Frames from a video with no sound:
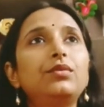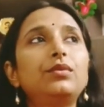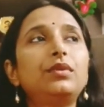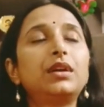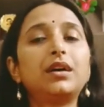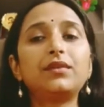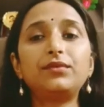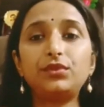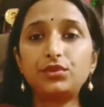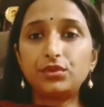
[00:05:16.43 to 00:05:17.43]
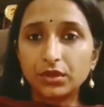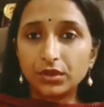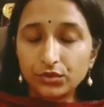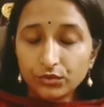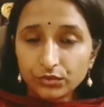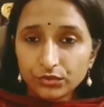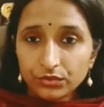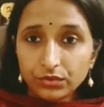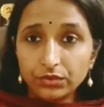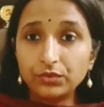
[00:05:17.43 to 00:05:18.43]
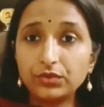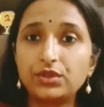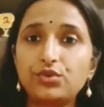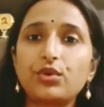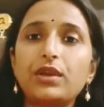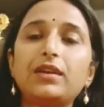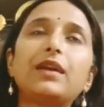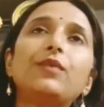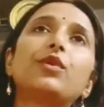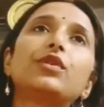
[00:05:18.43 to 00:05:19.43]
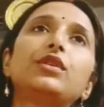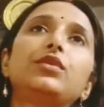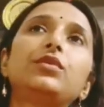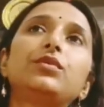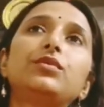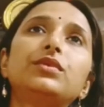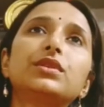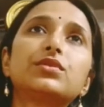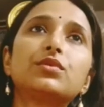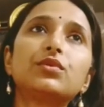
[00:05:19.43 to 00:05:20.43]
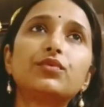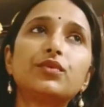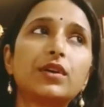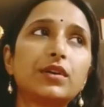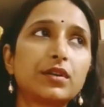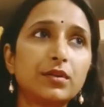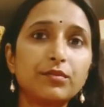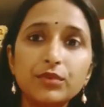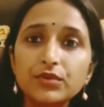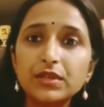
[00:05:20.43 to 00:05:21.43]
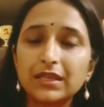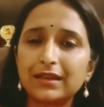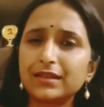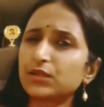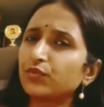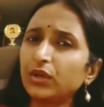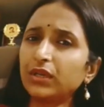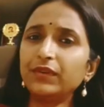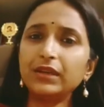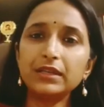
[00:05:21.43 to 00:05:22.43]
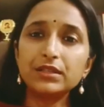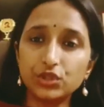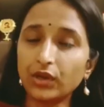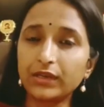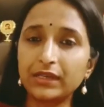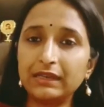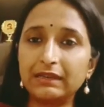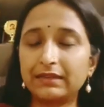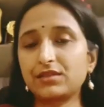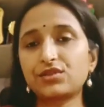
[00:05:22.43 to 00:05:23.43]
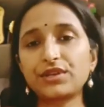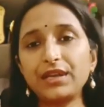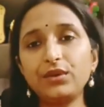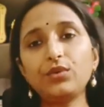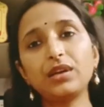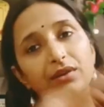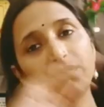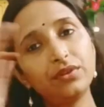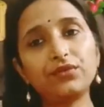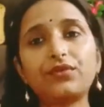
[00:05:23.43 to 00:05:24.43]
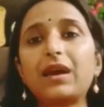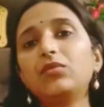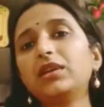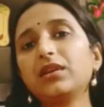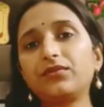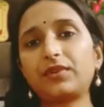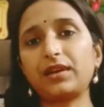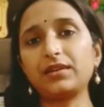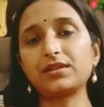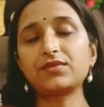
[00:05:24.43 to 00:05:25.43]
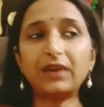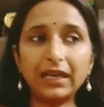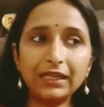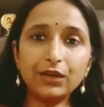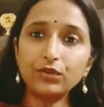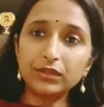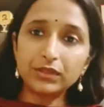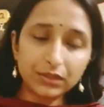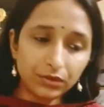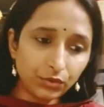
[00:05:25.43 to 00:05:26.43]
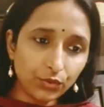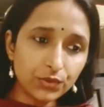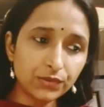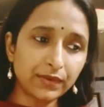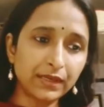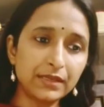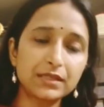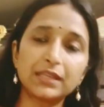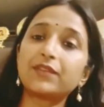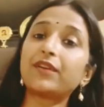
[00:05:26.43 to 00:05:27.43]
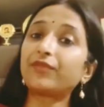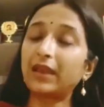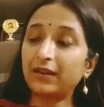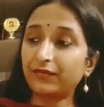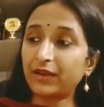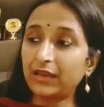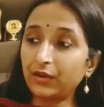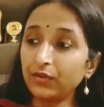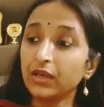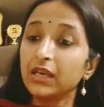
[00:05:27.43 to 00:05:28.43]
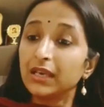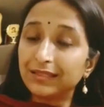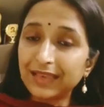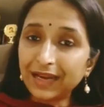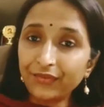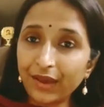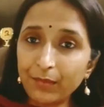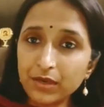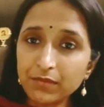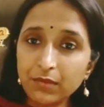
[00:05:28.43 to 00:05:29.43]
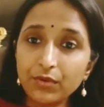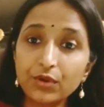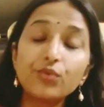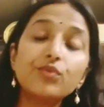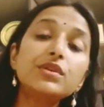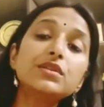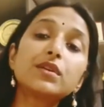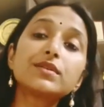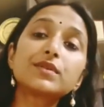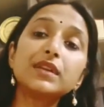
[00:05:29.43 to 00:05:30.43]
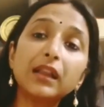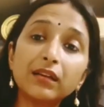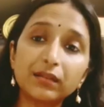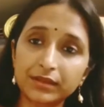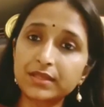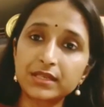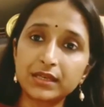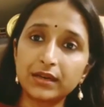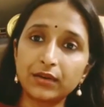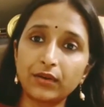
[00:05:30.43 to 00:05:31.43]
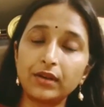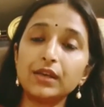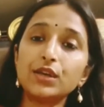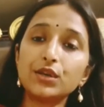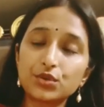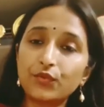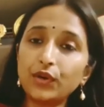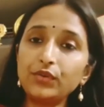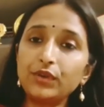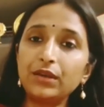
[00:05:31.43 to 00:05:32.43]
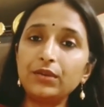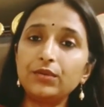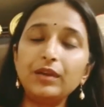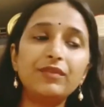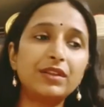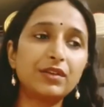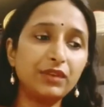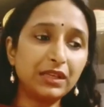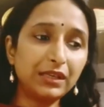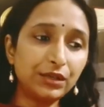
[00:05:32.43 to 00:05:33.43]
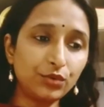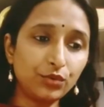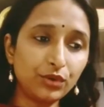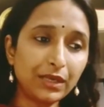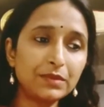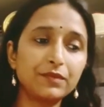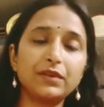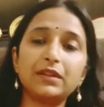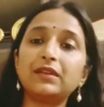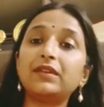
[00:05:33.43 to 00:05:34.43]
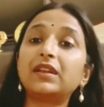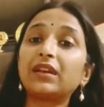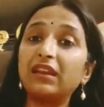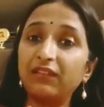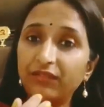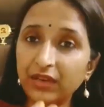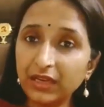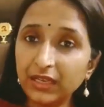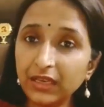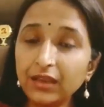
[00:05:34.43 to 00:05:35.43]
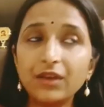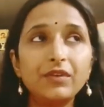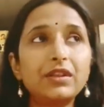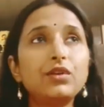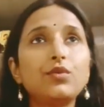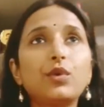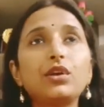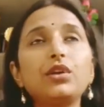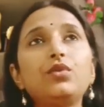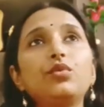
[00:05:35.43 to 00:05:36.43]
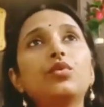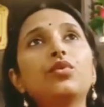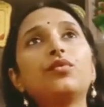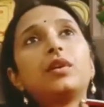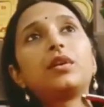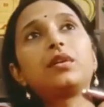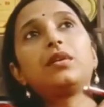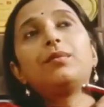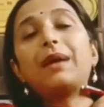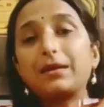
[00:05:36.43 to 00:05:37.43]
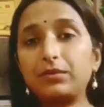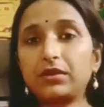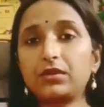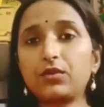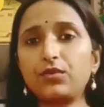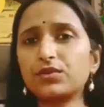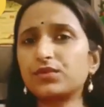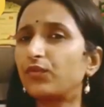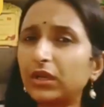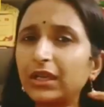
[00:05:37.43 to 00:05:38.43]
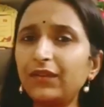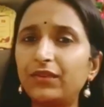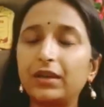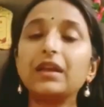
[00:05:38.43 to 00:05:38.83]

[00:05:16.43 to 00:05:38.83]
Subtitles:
love to do the drawing, I wanted to just go for a music class. Whatever is your interest, try to connect with your family and friends. Find out those friends, otherwise find out that family member who is also interested in all. So what you can do it, whether weekly 2 times, whether every day, whether you wanted to go for a badminton course, whatever,